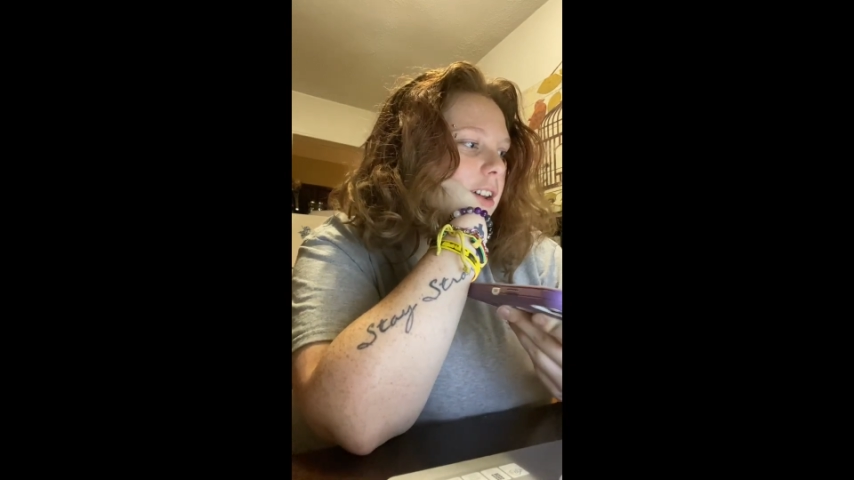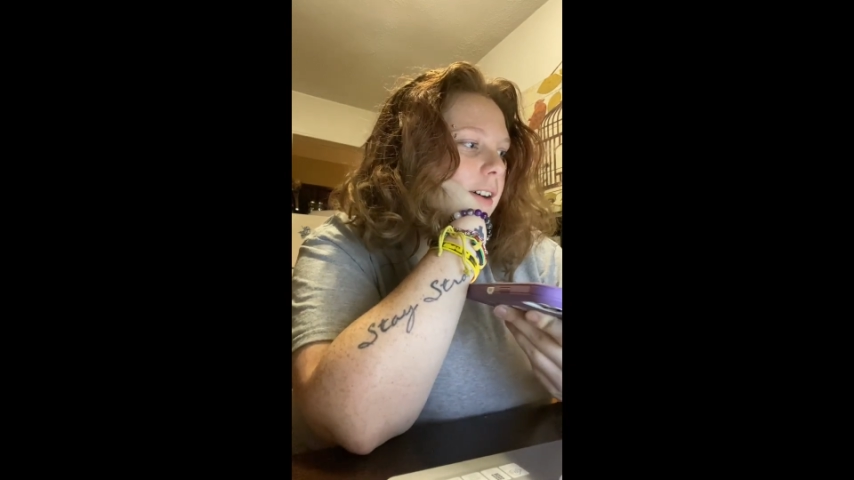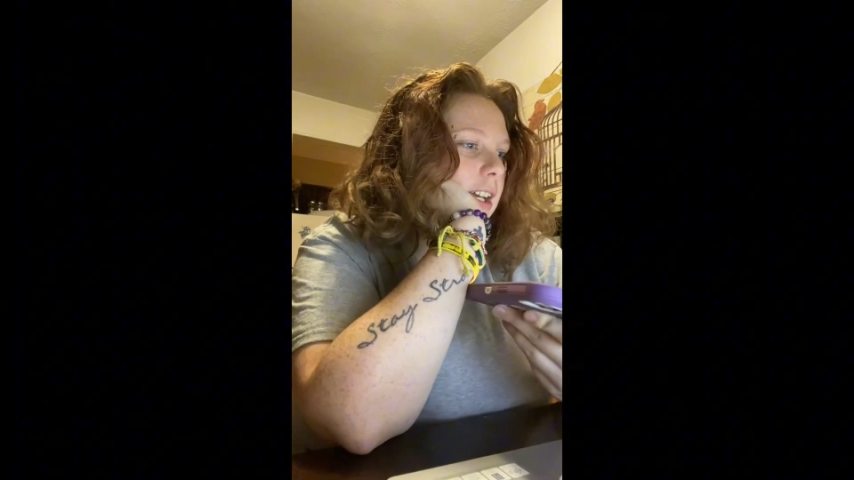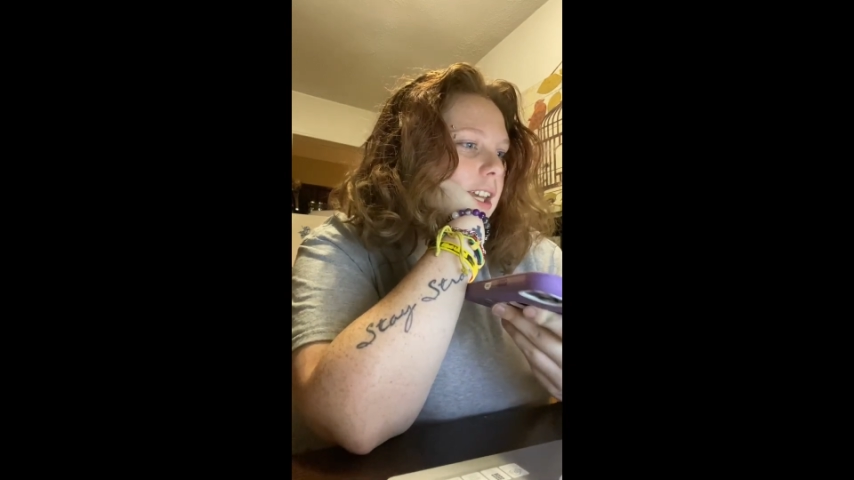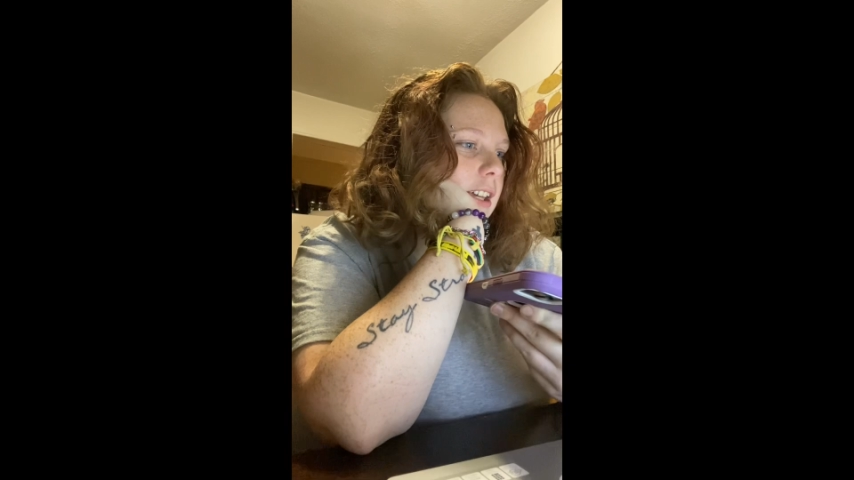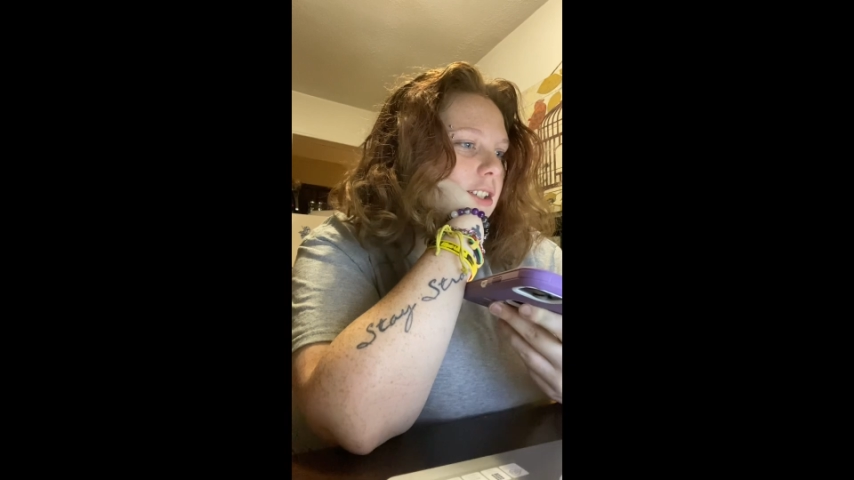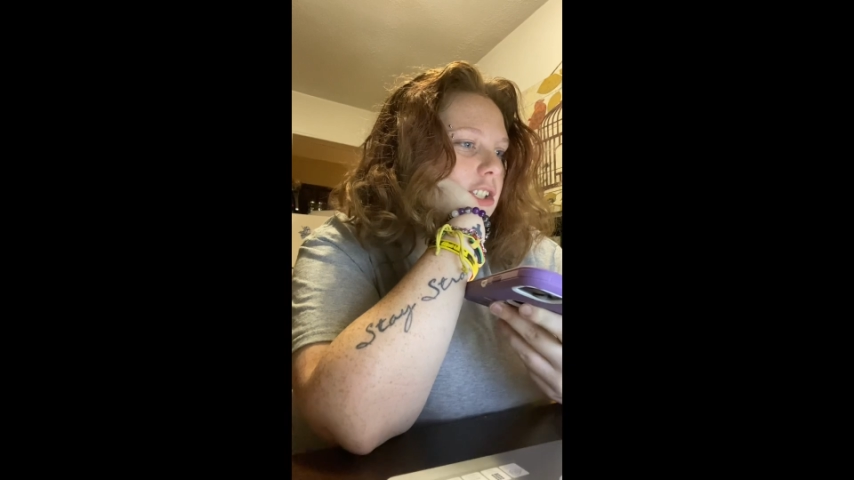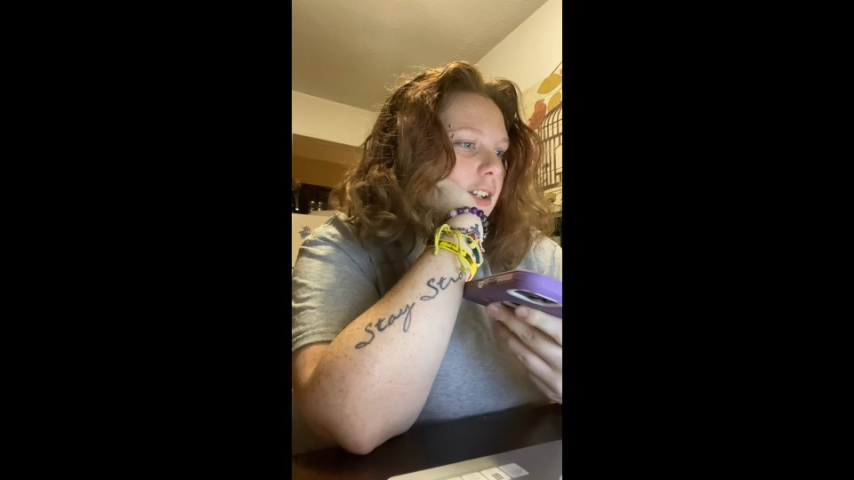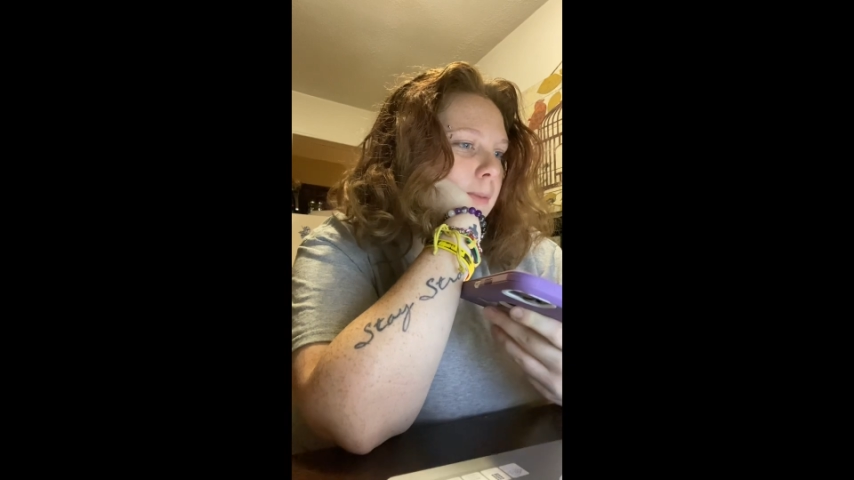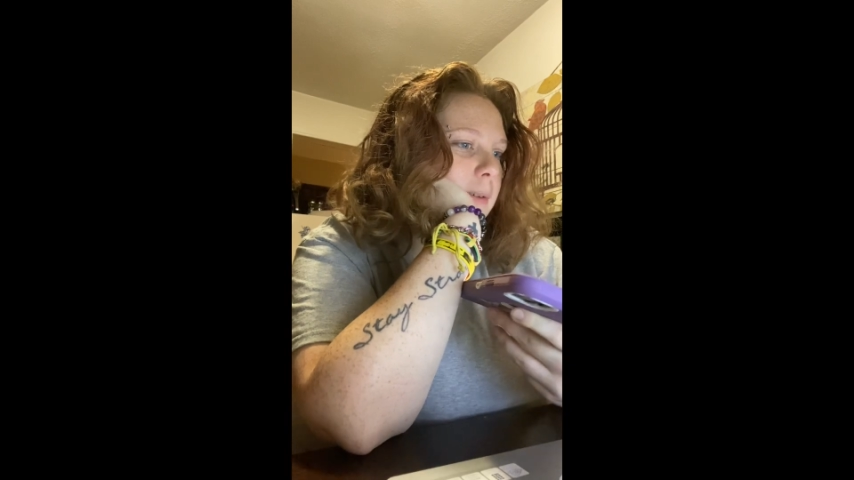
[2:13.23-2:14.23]
know I can't
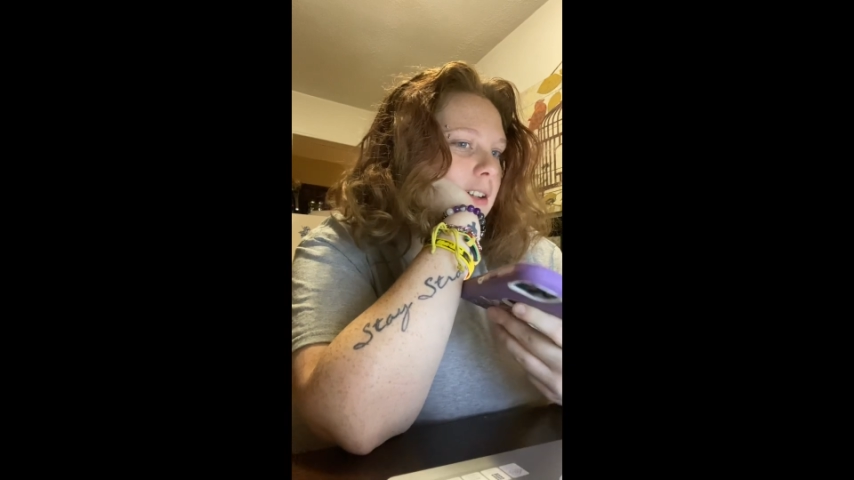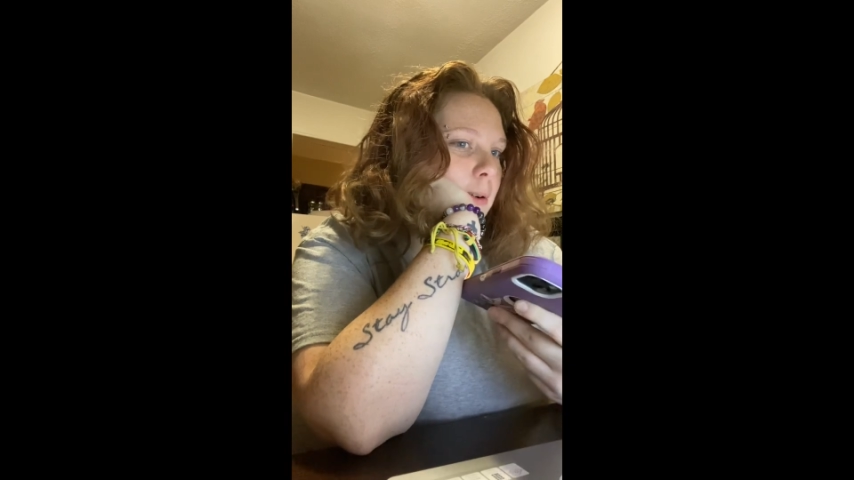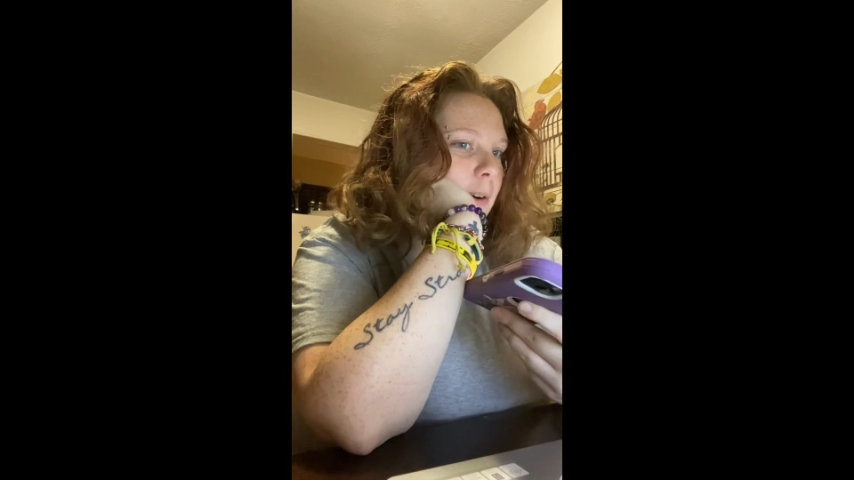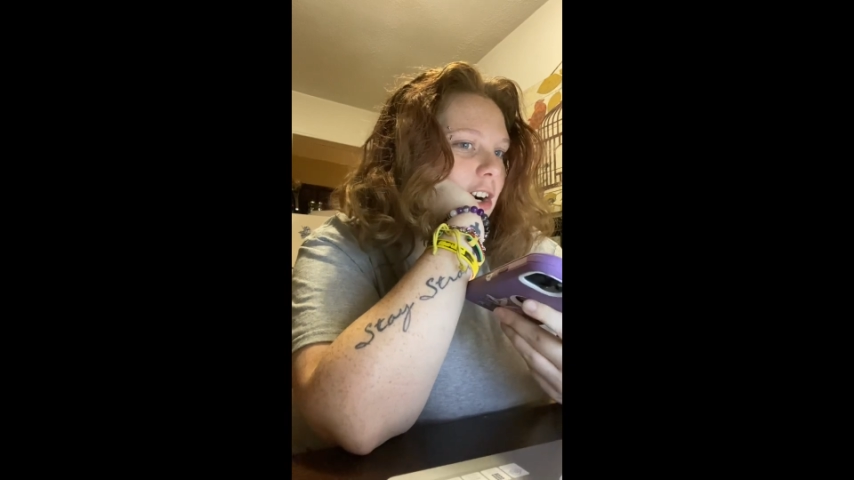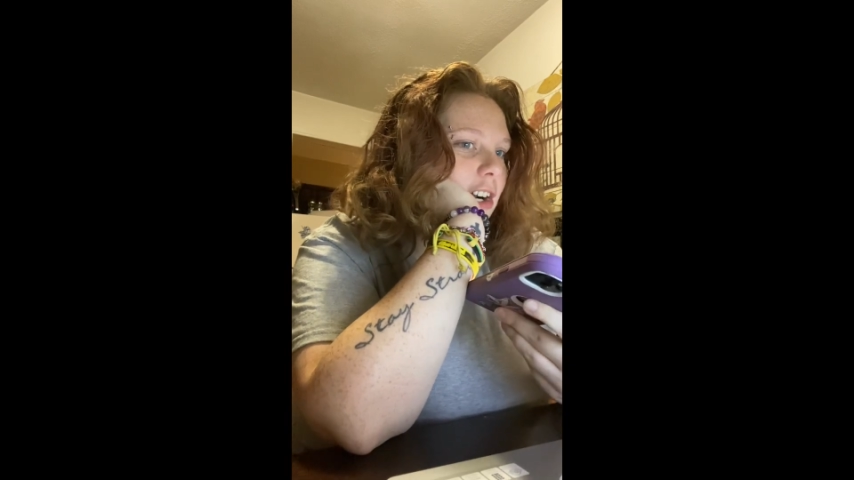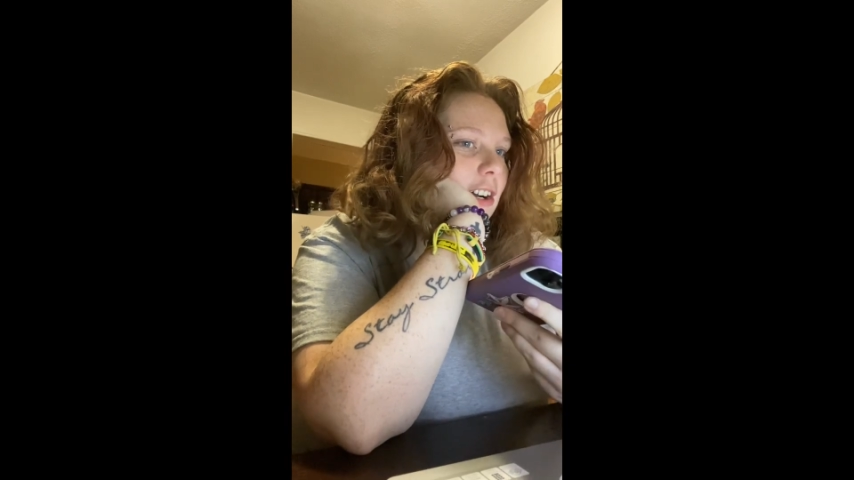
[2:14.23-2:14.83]
show up into work.